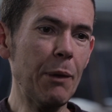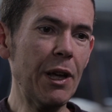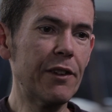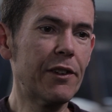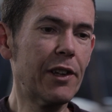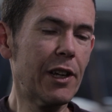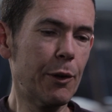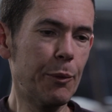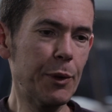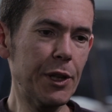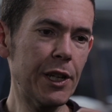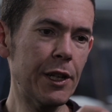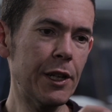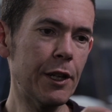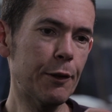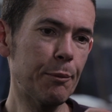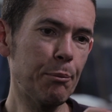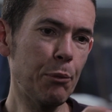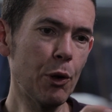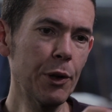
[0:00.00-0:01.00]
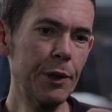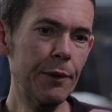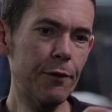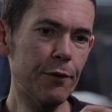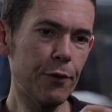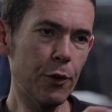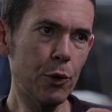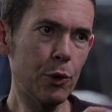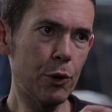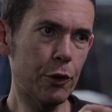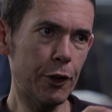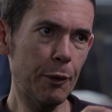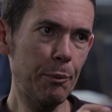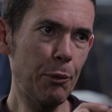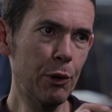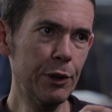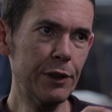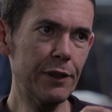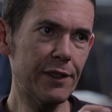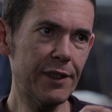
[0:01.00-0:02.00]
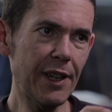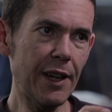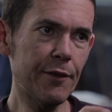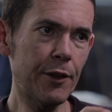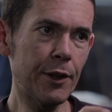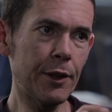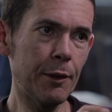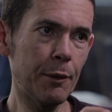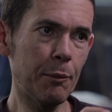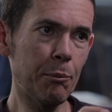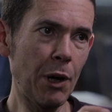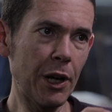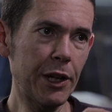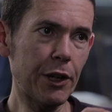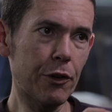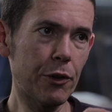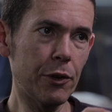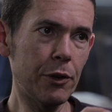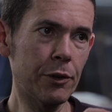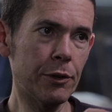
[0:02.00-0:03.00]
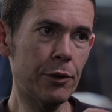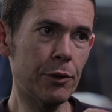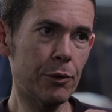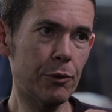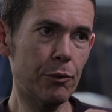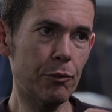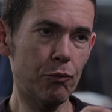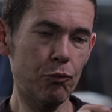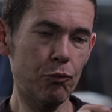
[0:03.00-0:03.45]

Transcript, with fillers: basically within this 0.4 to 0.7 micron